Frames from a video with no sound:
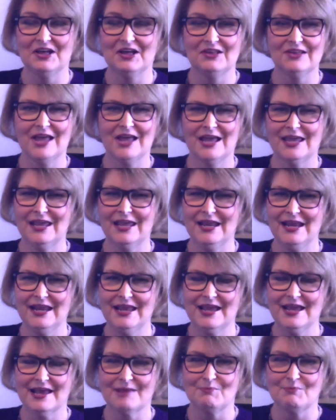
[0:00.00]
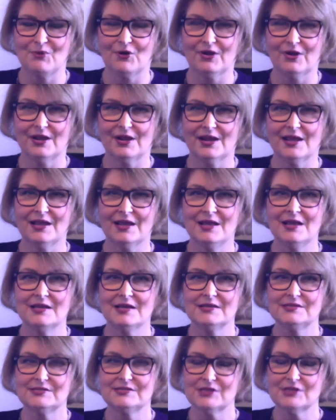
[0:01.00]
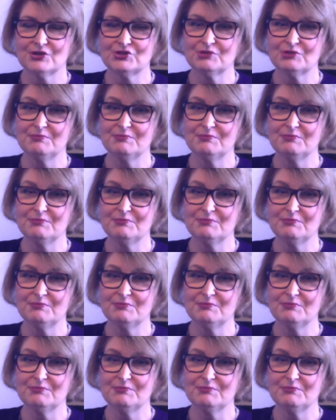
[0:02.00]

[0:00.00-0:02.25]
Like any kind of marketing, social